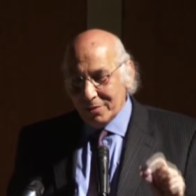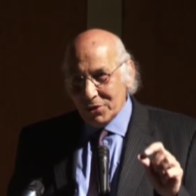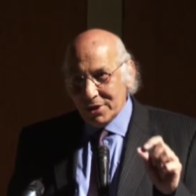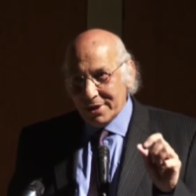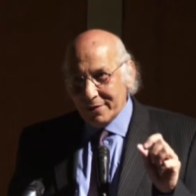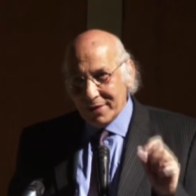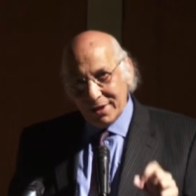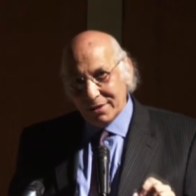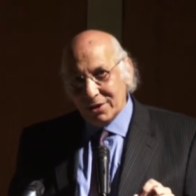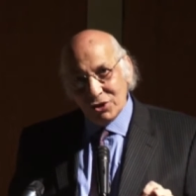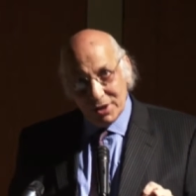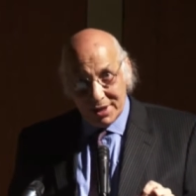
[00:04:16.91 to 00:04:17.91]
which is a very
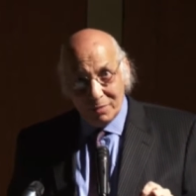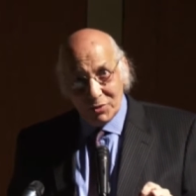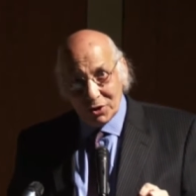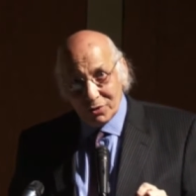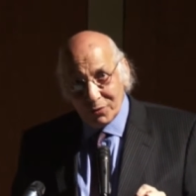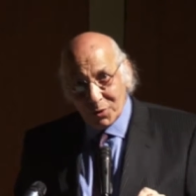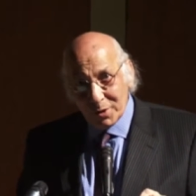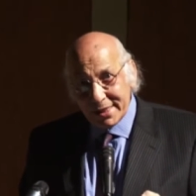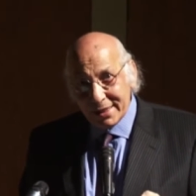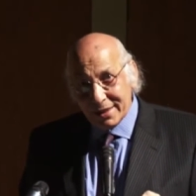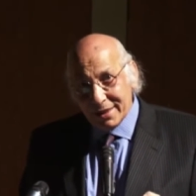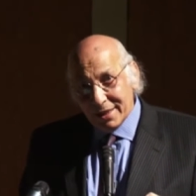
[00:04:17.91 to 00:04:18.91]
touchy subject, of
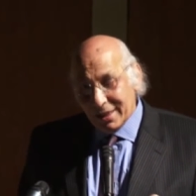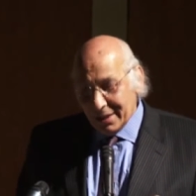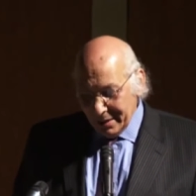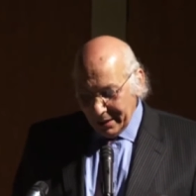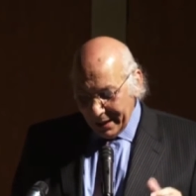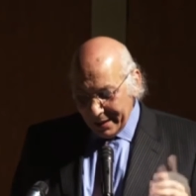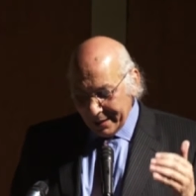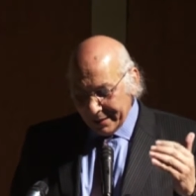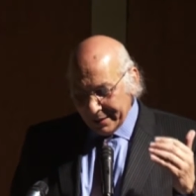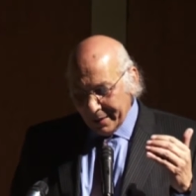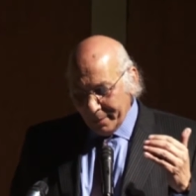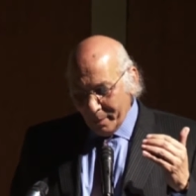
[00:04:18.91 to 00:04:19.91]
course.
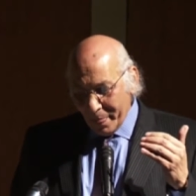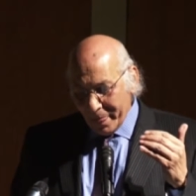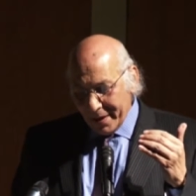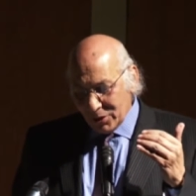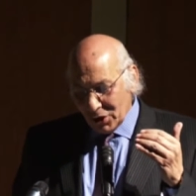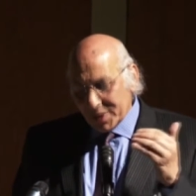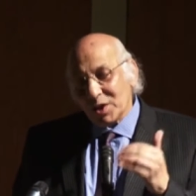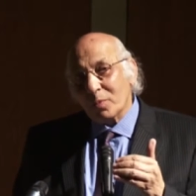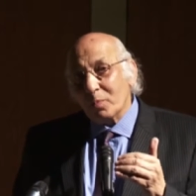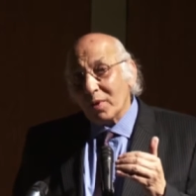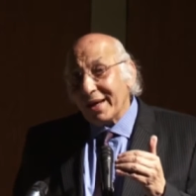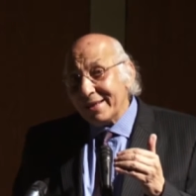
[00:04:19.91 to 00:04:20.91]
And um, not
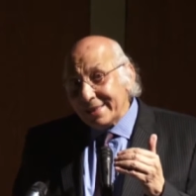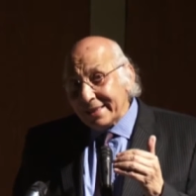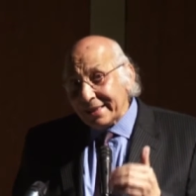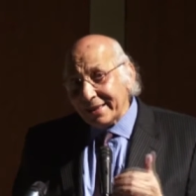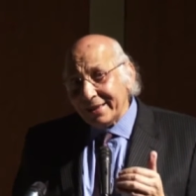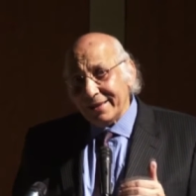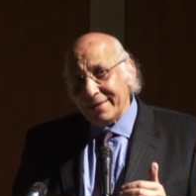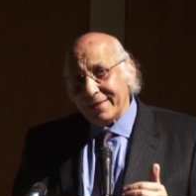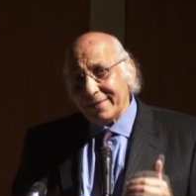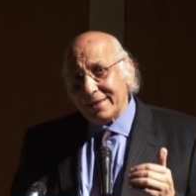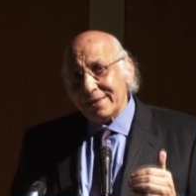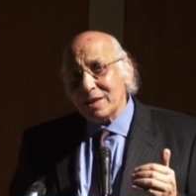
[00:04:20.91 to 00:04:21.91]
surprisingly,
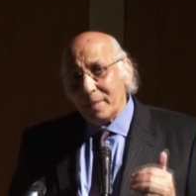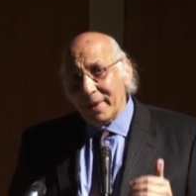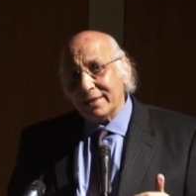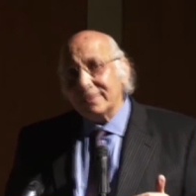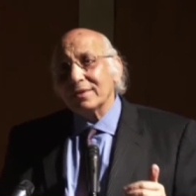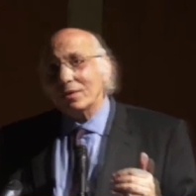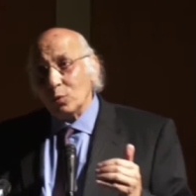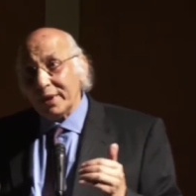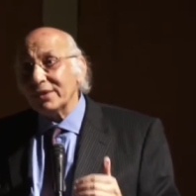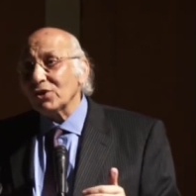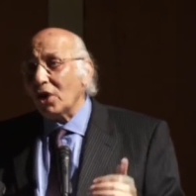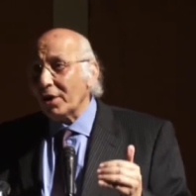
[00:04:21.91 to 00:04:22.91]
that this debate
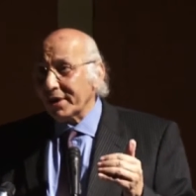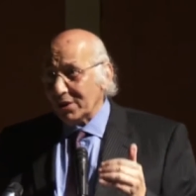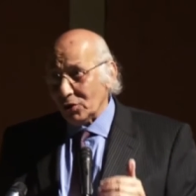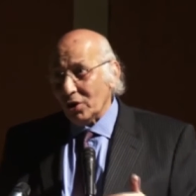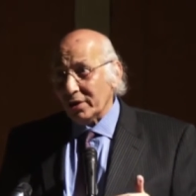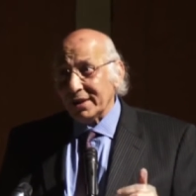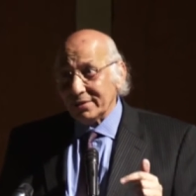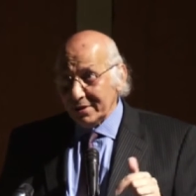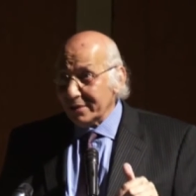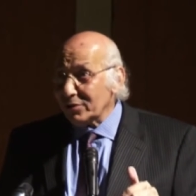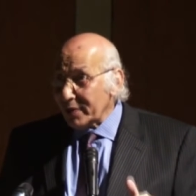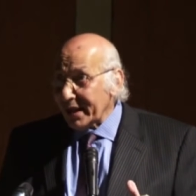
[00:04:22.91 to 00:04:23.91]
went on and on
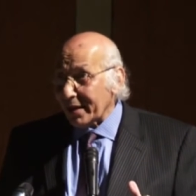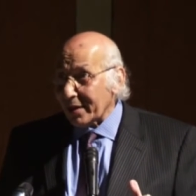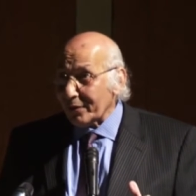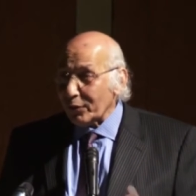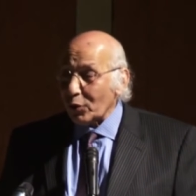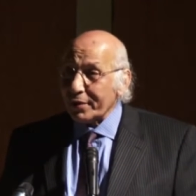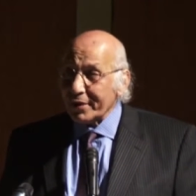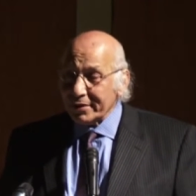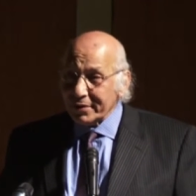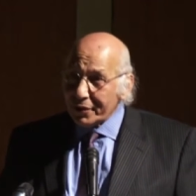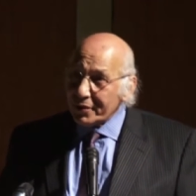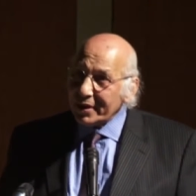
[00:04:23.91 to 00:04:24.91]
until today. For
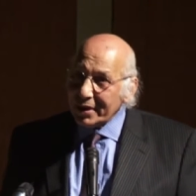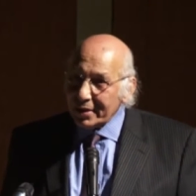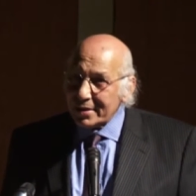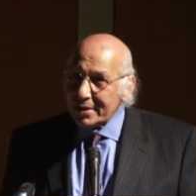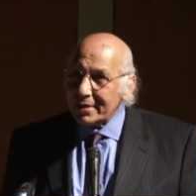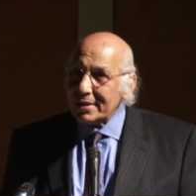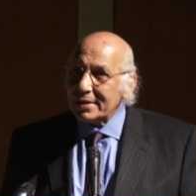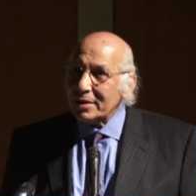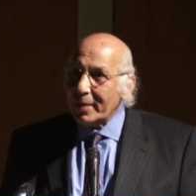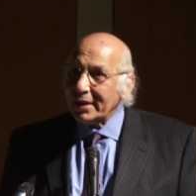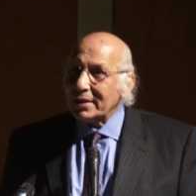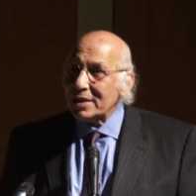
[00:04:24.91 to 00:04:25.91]
33 years, this
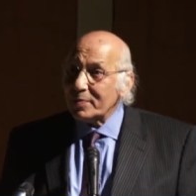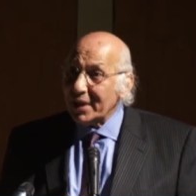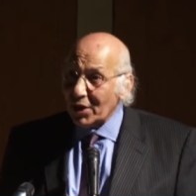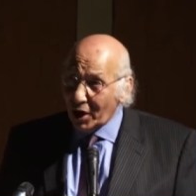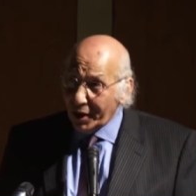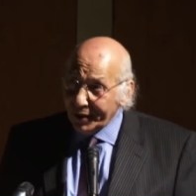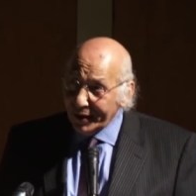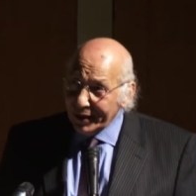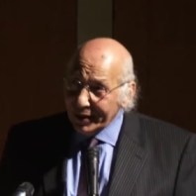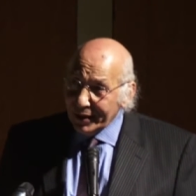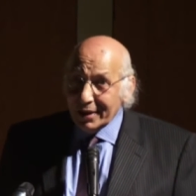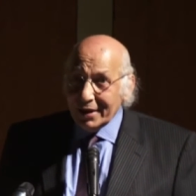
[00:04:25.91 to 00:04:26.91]
debate has been on.
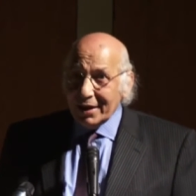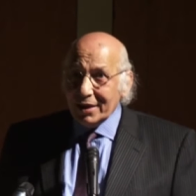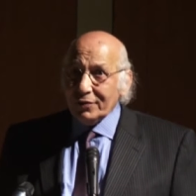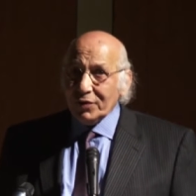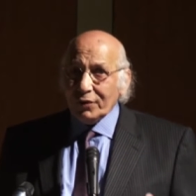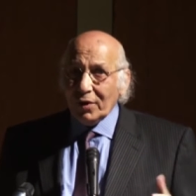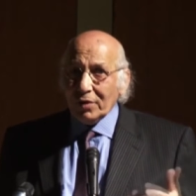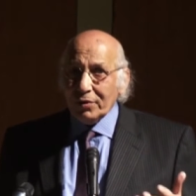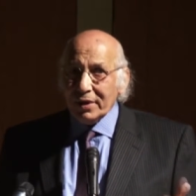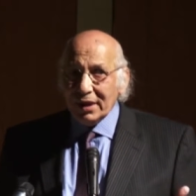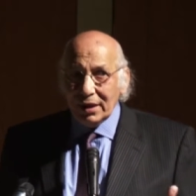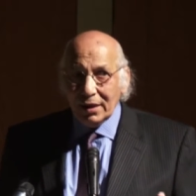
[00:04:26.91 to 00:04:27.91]
And if you follow
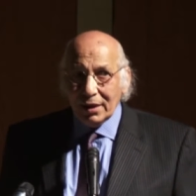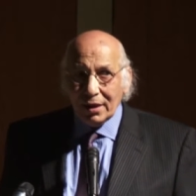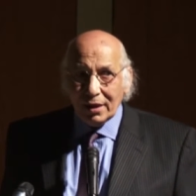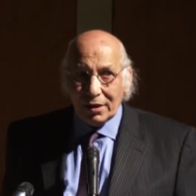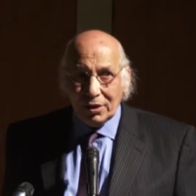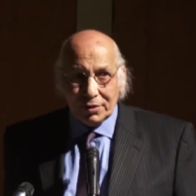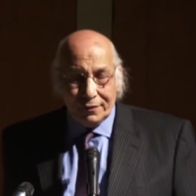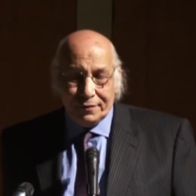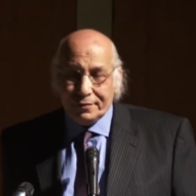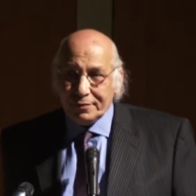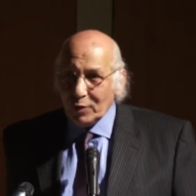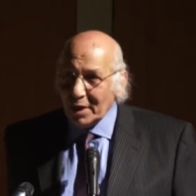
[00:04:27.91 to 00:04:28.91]
the lot of
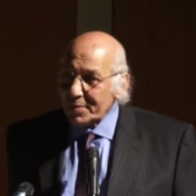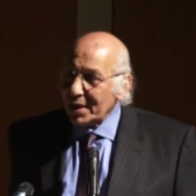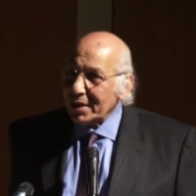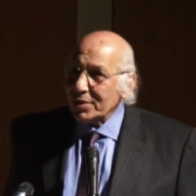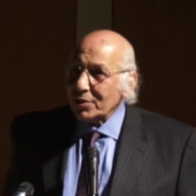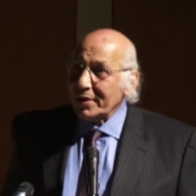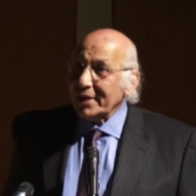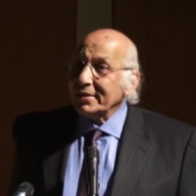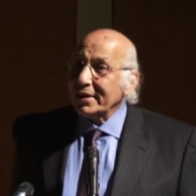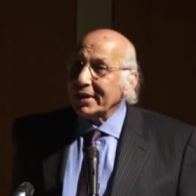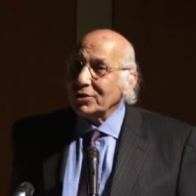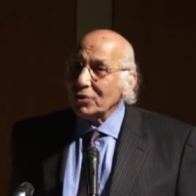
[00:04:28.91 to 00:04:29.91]
websites on the
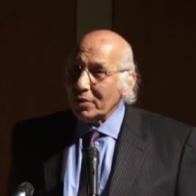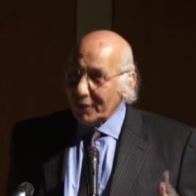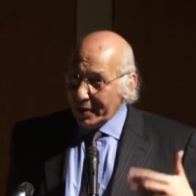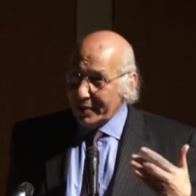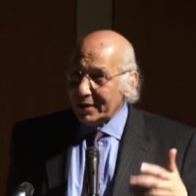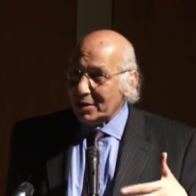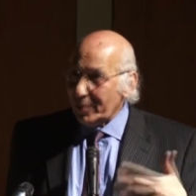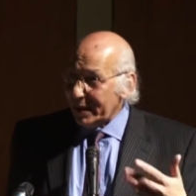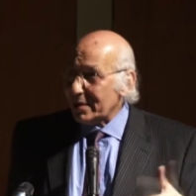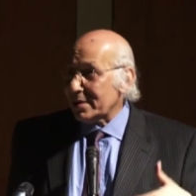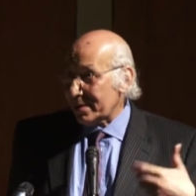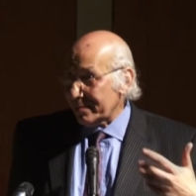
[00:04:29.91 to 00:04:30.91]
internet, you will find that
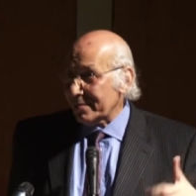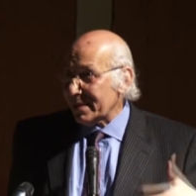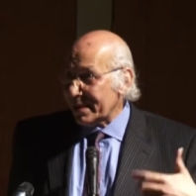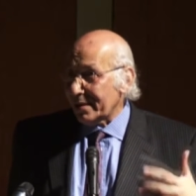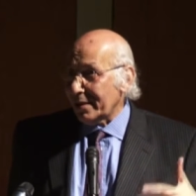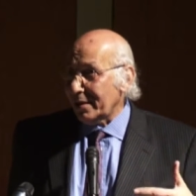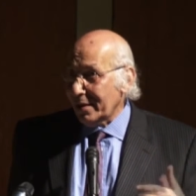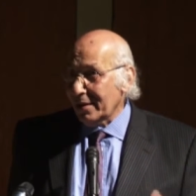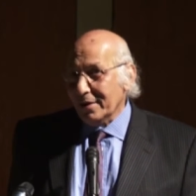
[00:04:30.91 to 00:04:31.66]
debate is still